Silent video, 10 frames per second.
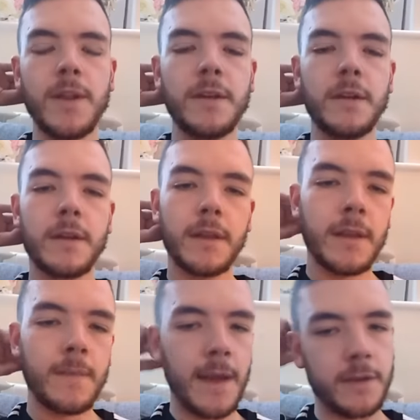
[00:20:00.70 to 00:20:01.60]
you look at the
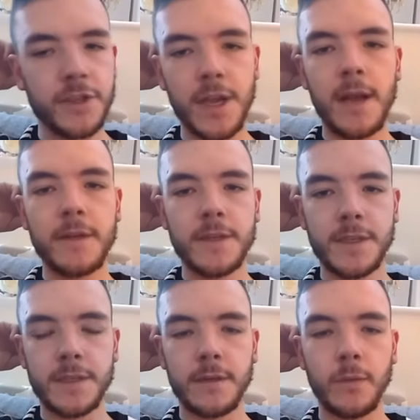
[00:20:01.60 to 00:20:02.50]
amount of
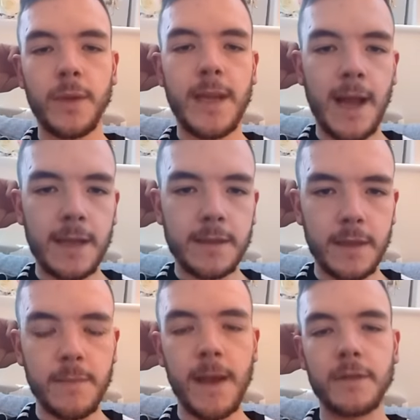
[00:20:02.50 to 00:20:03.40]
chances that we had, the
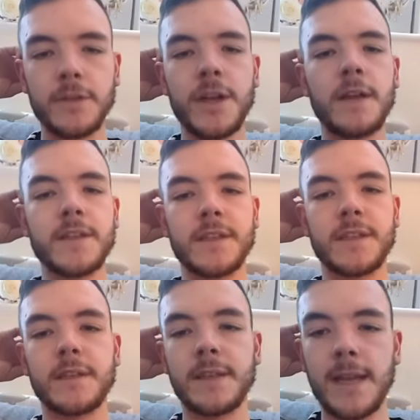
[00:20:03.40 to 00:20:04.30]
amount of chances
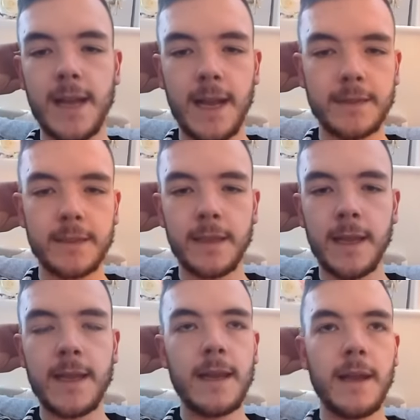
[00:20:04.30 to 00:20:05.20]
that they had
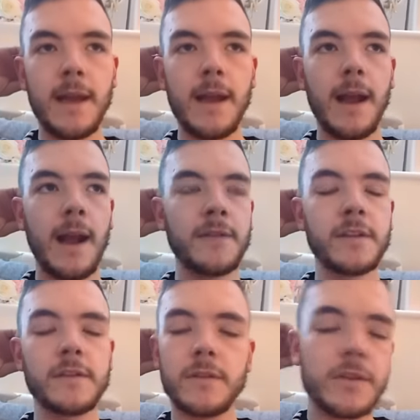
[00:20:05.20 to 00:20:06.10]
today, and
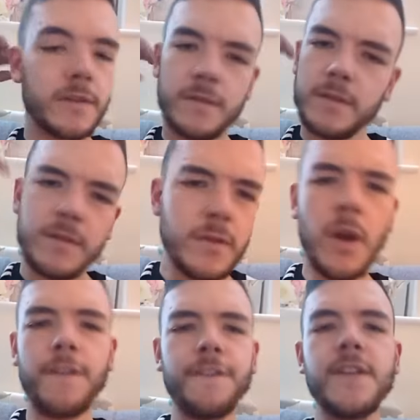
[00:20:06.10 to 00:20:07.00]
the just
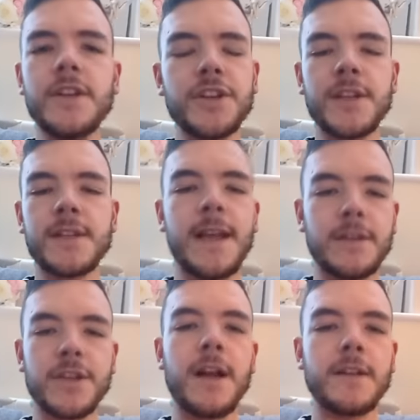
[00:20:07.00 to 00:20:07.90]
not finishing their
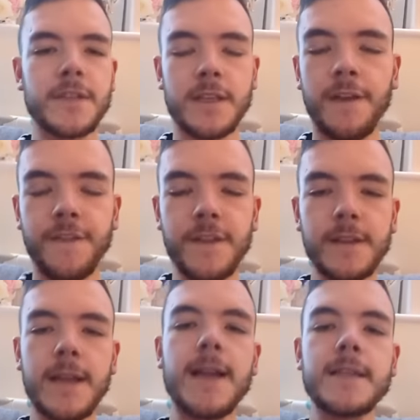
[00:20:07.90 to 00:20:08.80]
chances, I think
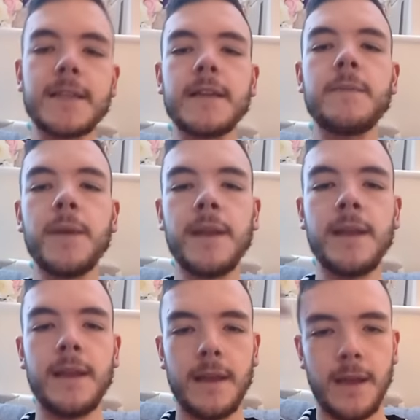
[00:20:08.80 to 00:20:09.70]
that is going to
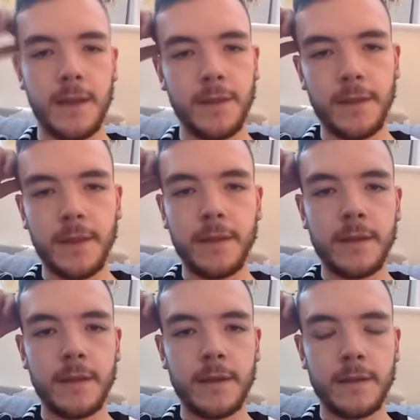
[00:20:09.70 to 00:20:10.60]
be
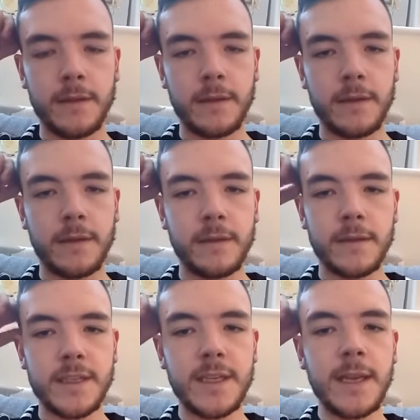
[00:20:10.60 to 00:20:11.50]
the
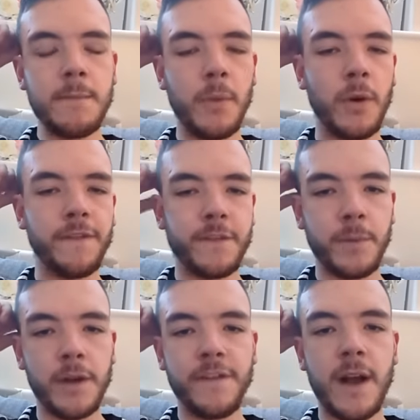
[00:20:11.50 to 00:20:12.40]
sticking point for
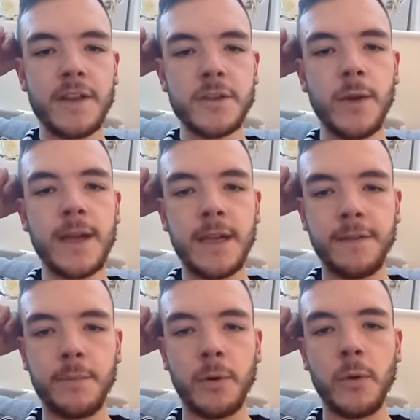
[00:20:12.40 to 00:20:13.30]
both Arsenal and
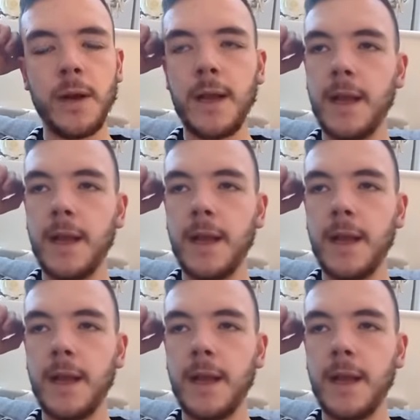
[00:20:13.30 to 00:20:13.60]
Liverpool